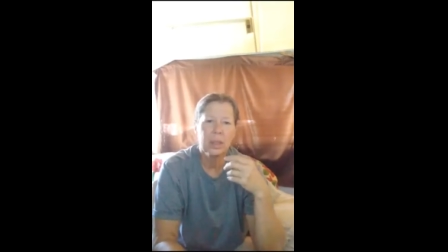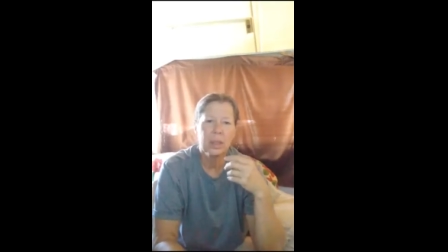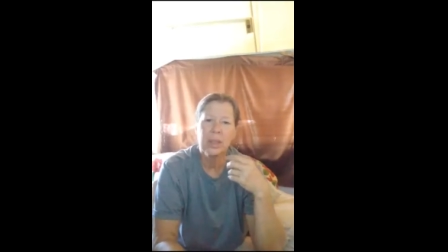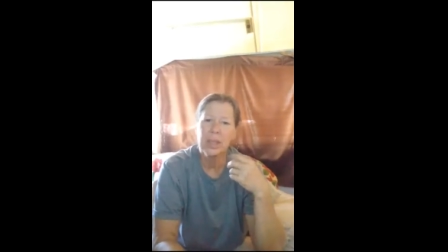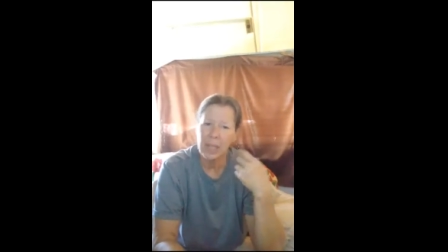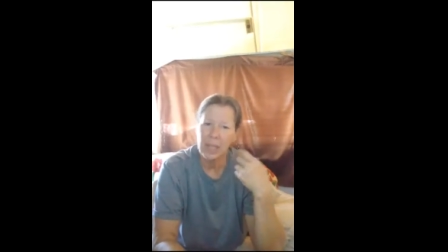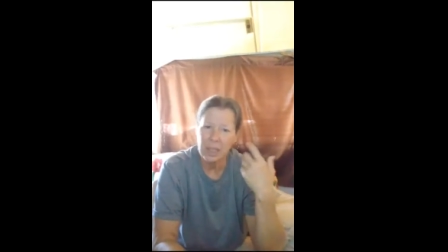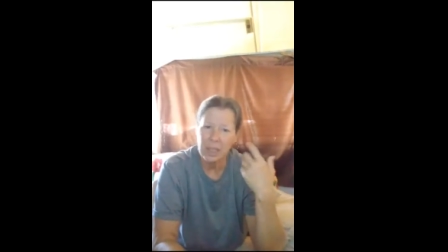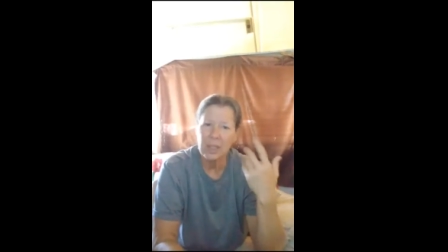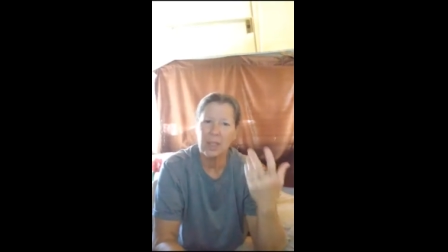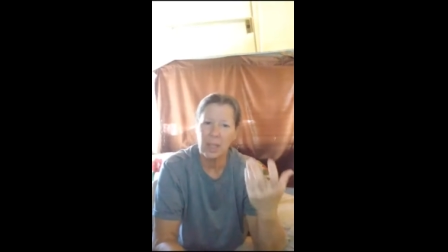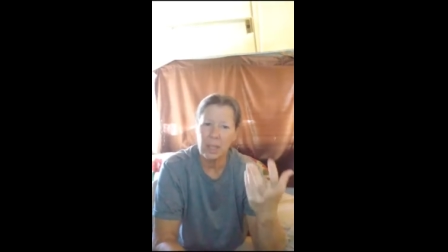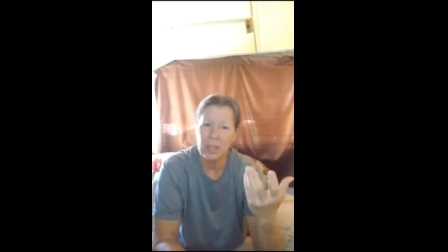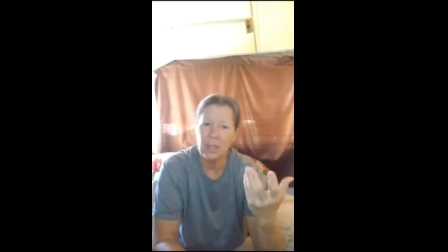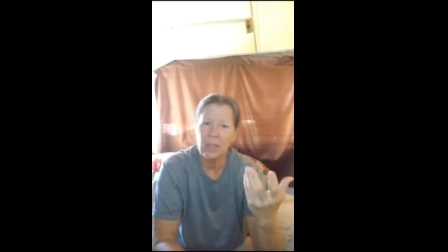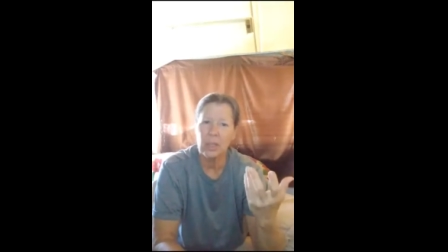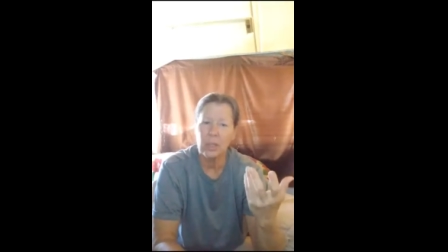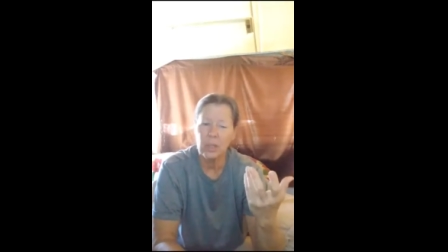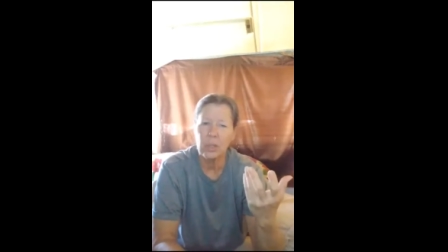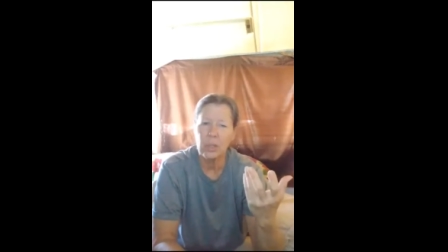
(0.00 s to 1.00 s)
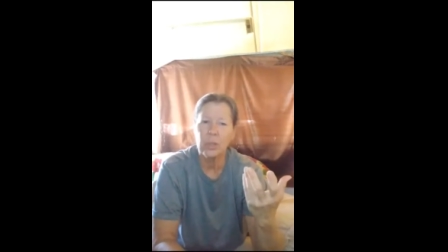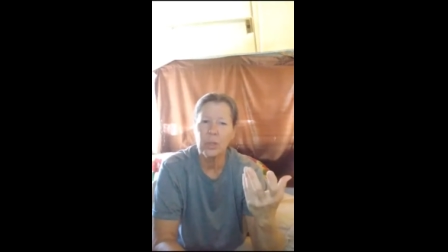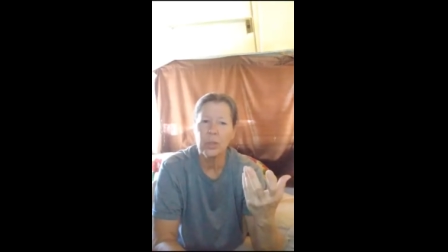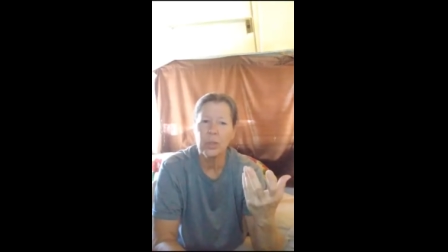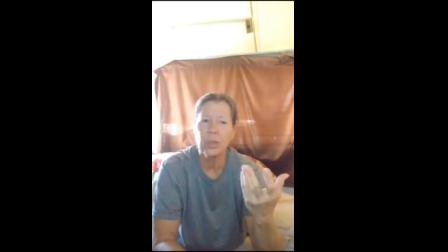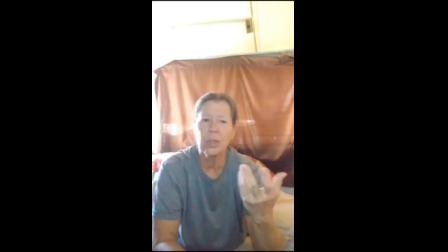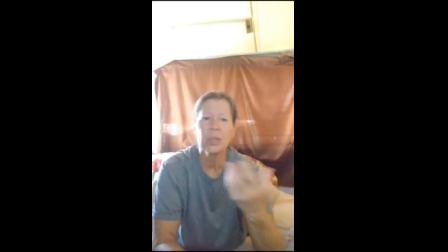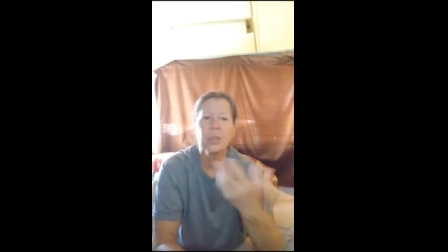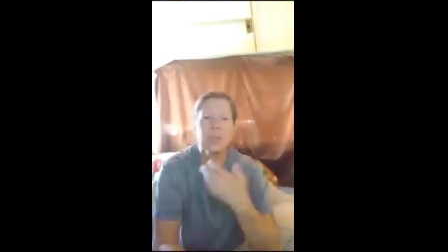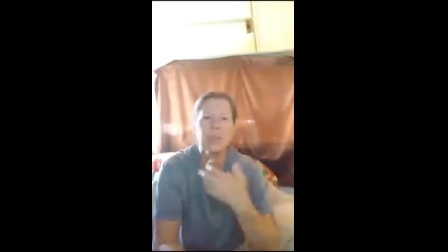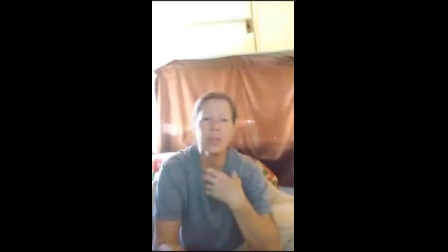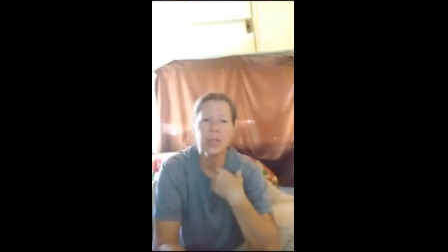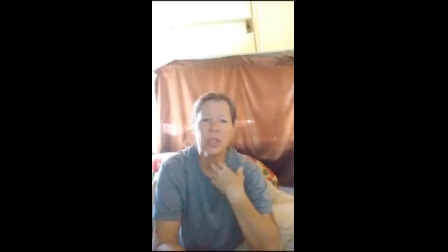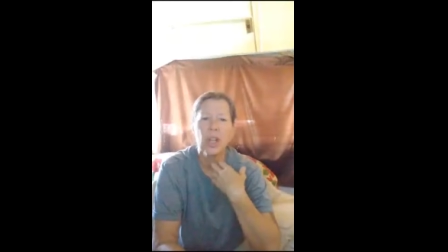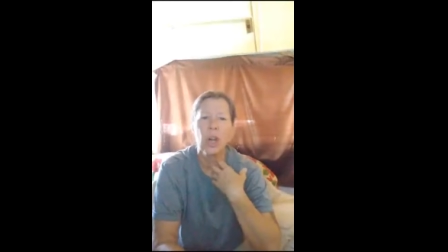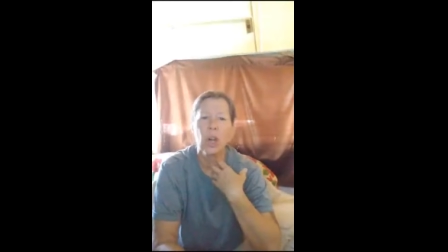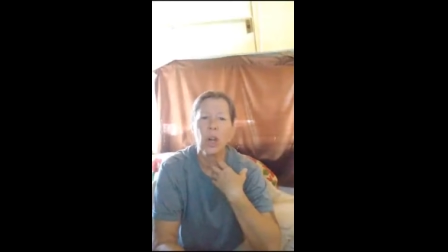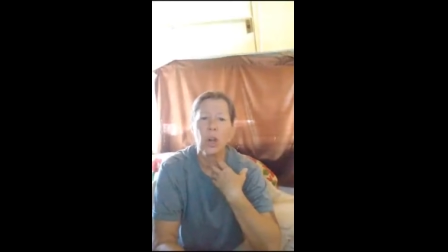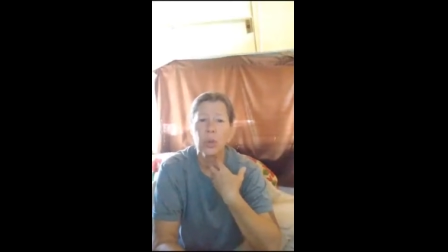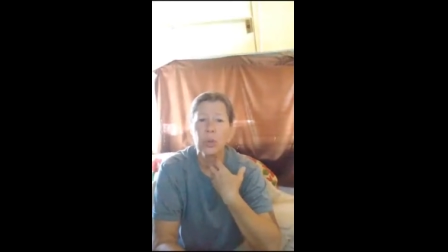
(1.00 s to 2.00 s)
Text does lose
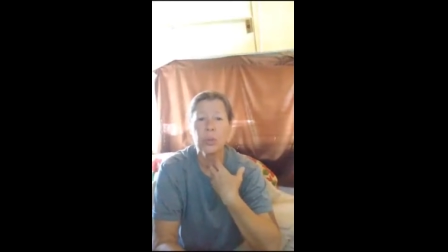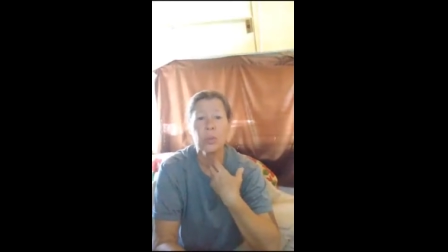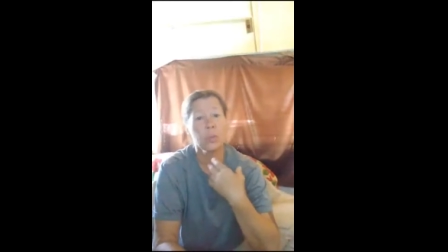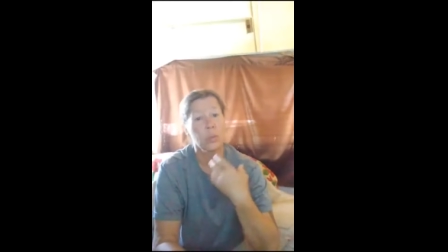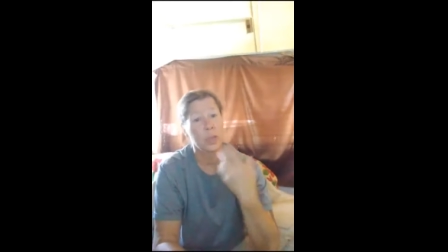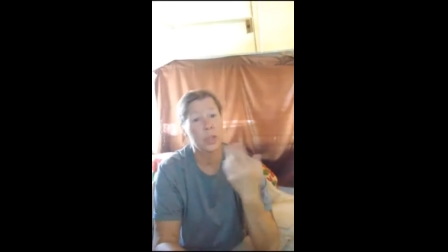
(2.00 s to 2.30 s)
tone,